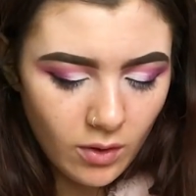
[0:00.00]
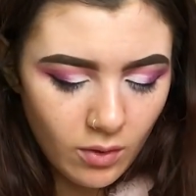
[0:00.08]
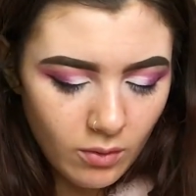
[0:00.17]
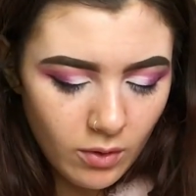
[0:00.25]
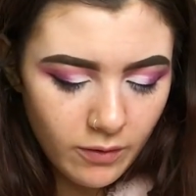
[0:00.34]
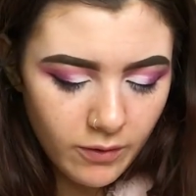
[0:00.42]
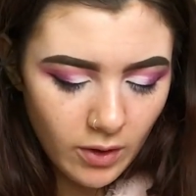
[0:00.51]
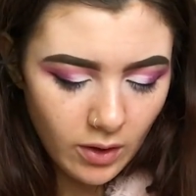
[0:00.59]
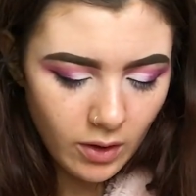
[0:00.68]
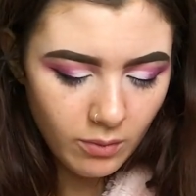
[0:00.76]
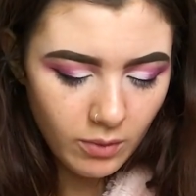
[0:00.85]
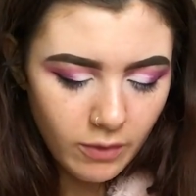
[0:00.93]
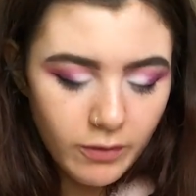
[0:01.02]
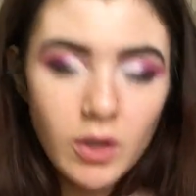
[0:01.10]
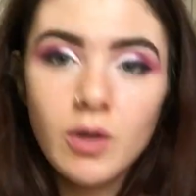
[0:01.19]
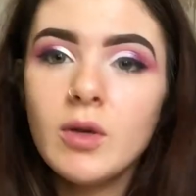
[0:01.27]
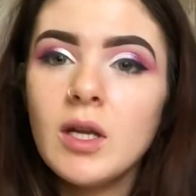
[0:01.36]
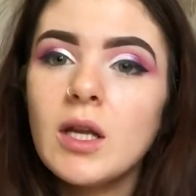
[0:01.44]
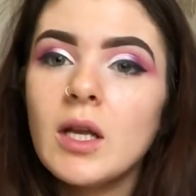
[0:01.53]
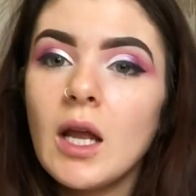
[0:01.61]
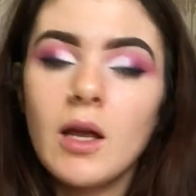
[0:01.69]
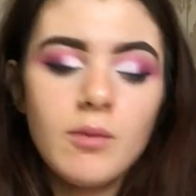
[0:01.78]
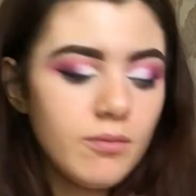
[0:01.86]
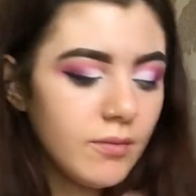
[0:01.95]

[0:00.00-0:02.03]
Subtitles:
We love a unique name.